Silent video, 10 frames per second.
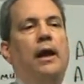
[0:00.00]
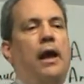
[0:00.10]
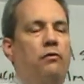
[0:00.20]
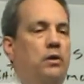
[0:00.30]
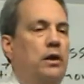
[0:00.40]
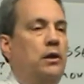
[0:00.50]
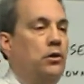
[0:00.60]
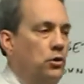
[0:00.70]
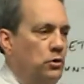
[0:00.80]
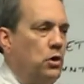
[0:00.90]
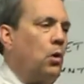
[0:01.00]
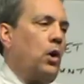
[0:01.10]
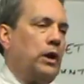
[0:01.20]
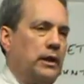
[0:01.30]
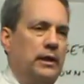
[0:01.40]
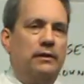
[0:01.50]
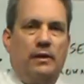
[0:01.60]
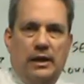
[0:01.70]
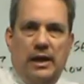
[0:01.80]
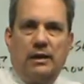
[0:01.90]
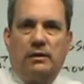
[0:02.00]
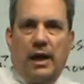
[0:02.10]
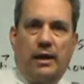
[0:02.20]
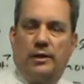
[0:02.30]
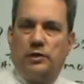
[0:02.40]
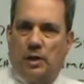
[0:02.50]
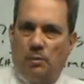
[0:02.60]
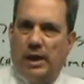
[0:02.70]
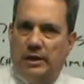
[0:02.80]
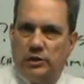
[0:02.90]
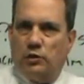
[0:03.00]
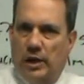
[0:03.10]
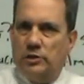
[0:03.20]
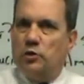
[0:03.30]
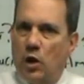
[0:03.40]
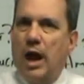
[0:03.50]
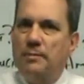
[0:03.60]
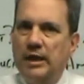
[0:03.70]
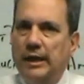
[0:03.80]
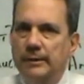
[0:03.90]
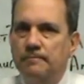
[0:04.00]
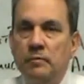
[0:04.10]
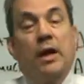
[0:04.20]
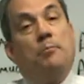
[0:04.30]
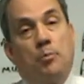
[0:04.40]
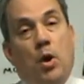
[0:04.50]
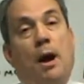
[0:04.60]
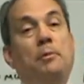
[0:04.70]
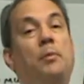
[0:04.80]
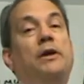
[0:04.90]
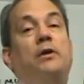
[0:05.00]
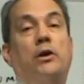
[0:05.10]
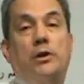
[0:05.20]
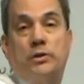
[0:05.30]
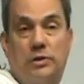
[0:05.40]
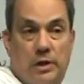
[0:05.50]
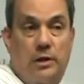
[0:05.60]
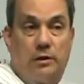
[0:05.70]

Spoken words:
and then in New York, they get that, and somebody is transcribing it, and probably they're going to send a